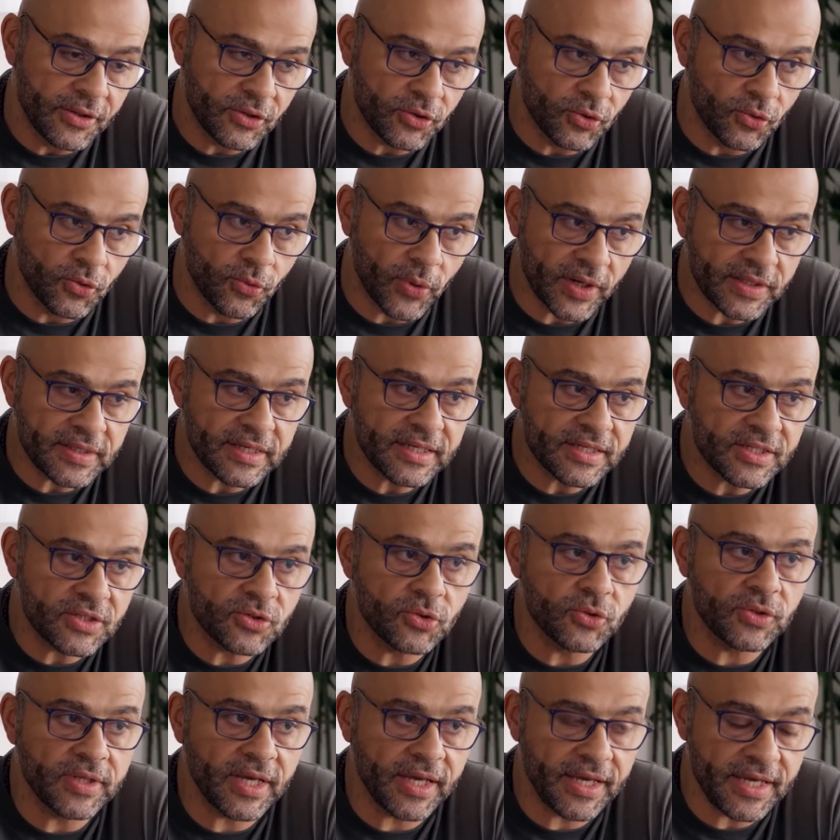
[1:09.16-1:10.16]
to what is
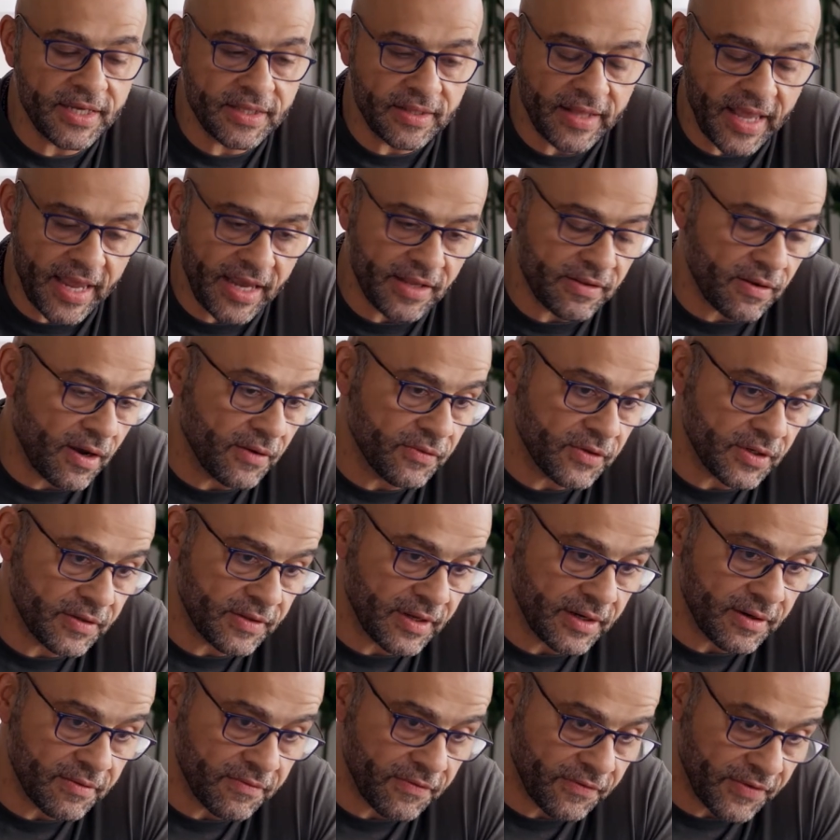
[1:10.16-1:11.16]
today
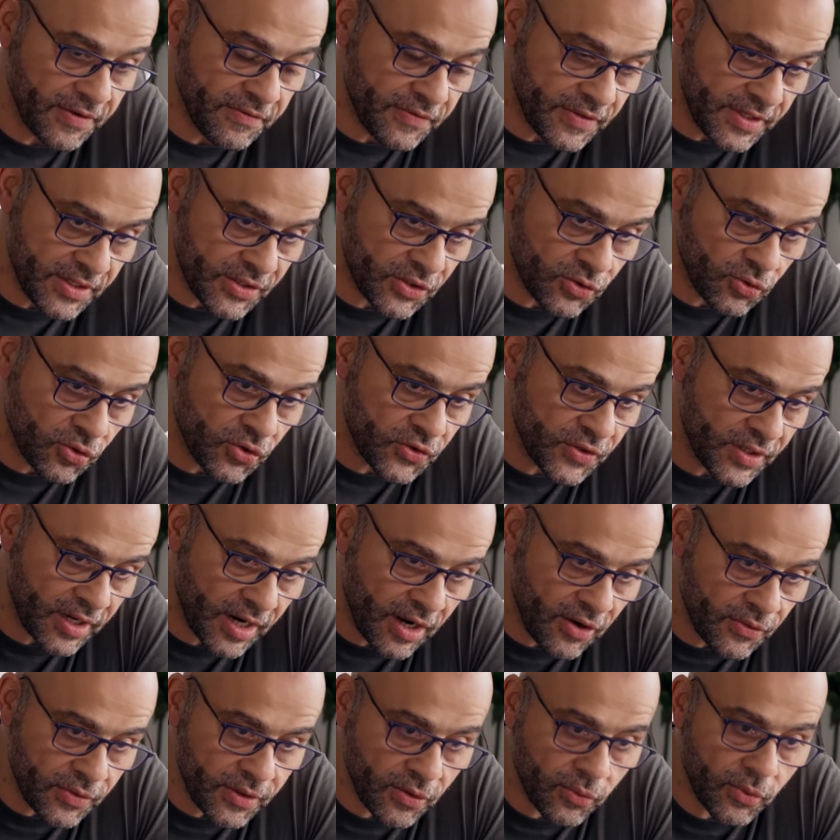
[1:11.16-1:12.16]
850 stores
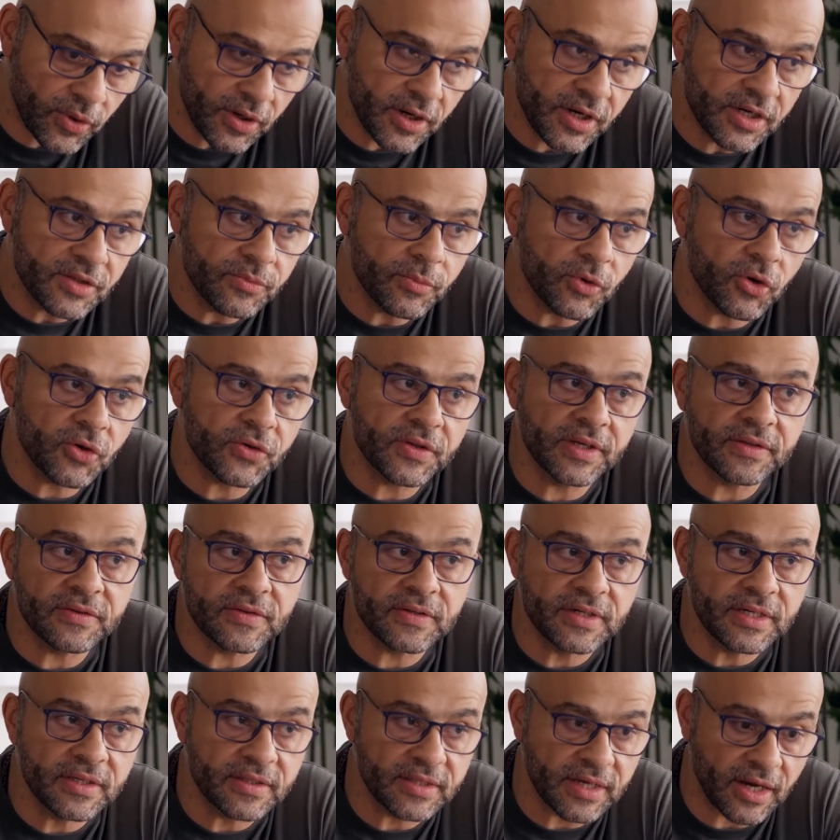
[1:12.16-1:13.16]
around the world, more than
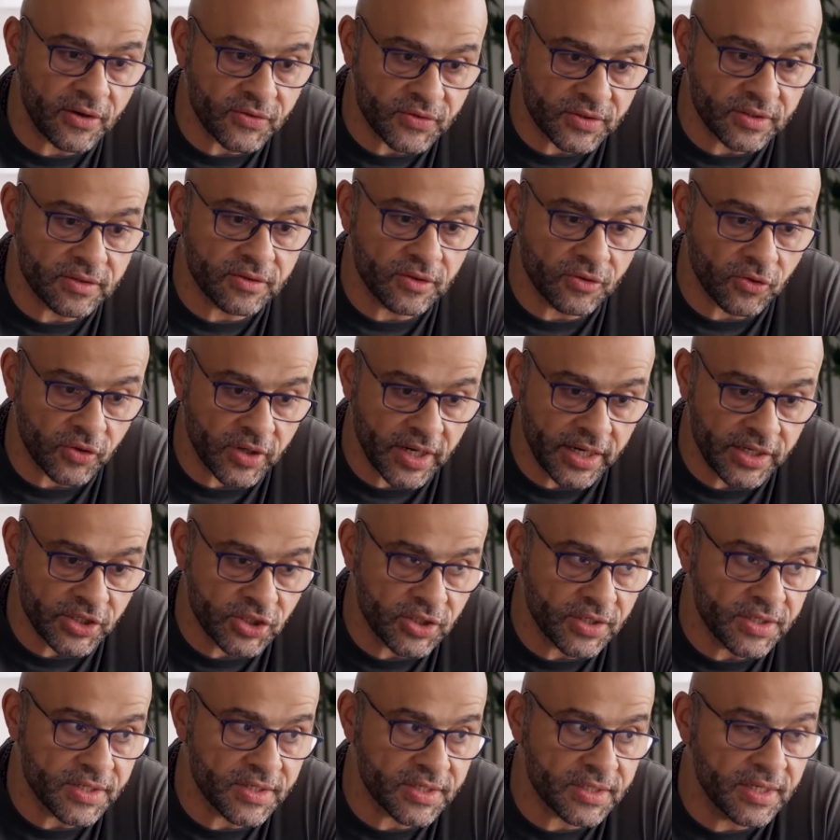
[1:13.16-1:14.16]
3,000
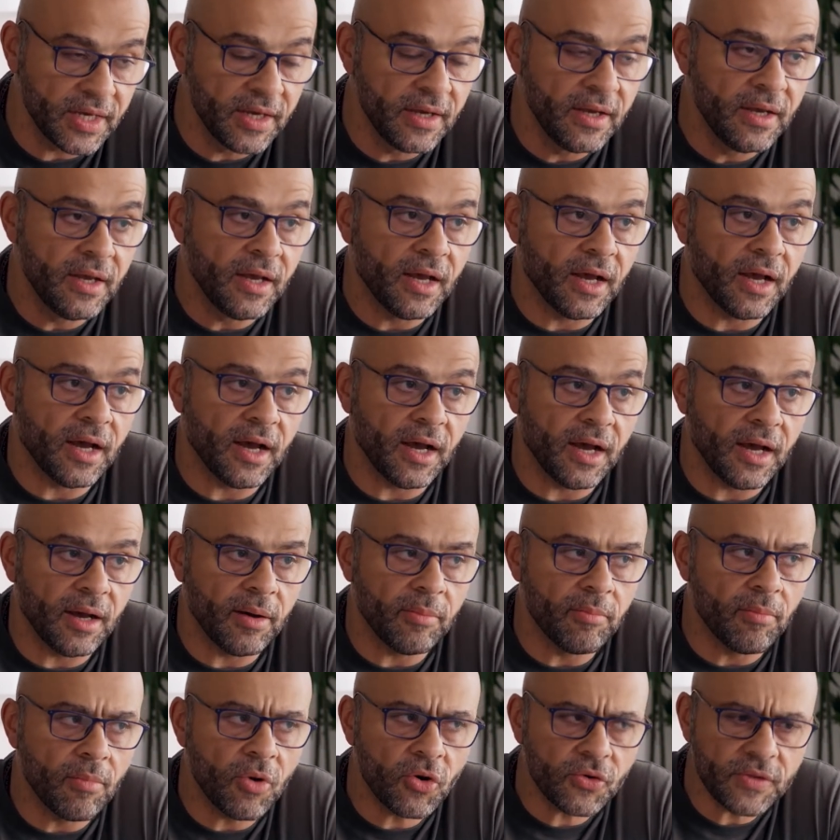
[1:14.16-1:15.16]
locations,
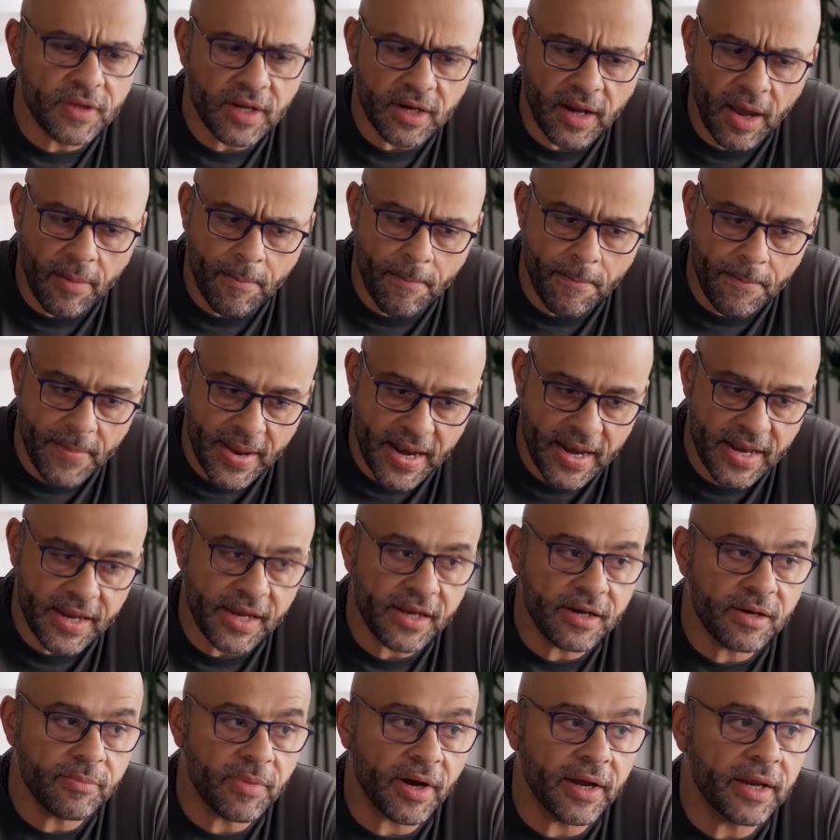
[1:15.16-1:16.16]
more than 1
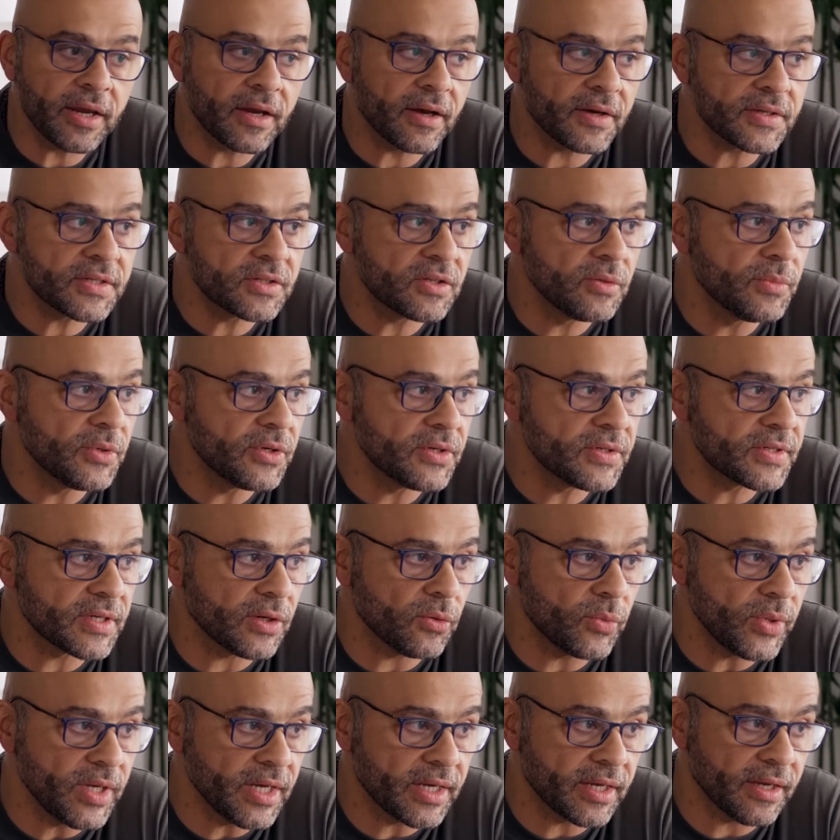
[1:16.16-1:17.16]
million buying customers
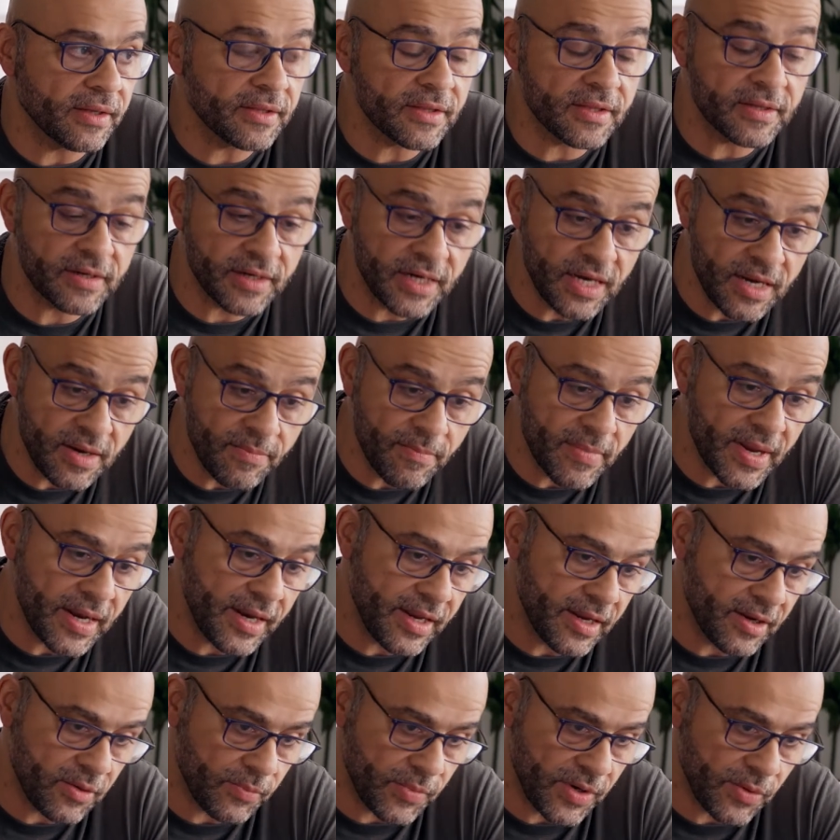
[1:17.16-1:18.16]
a week, and 3
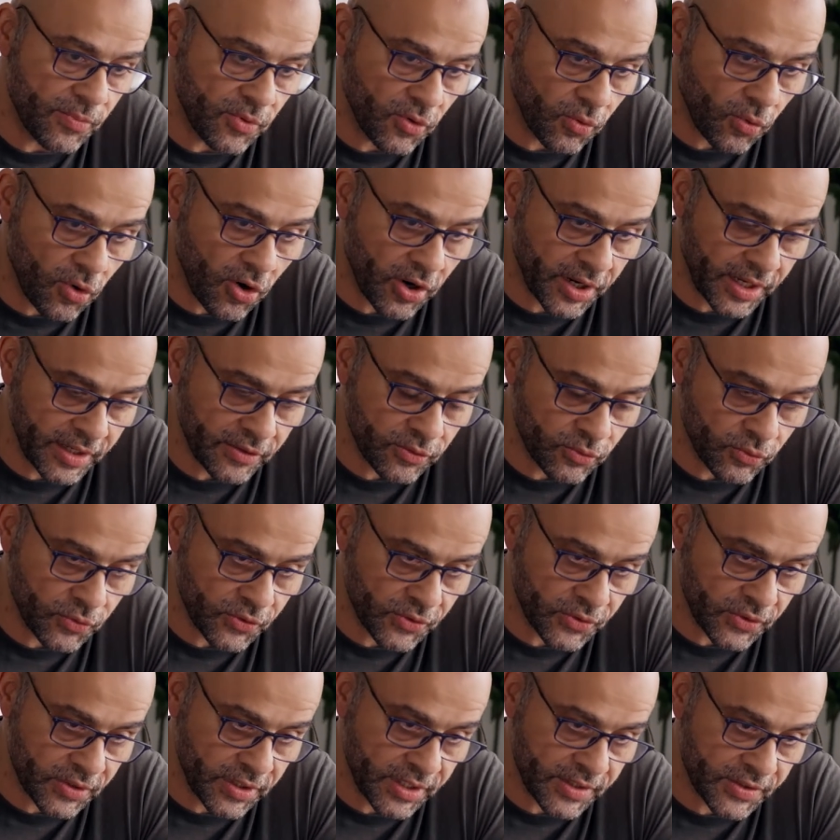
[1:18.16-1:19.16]
million people walk into
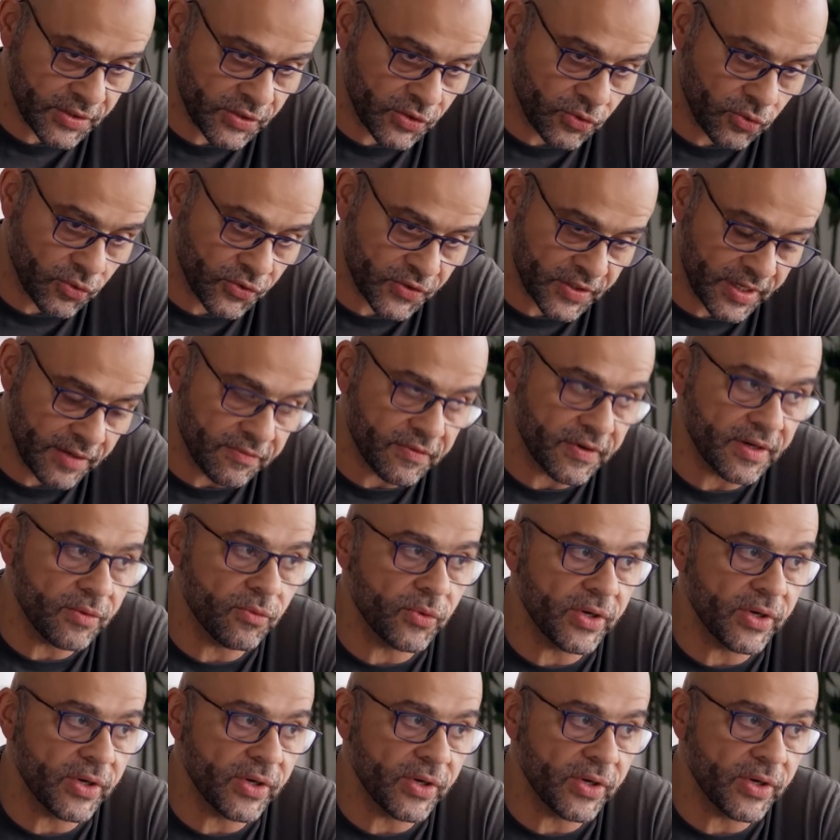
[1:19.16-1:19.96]
his stores every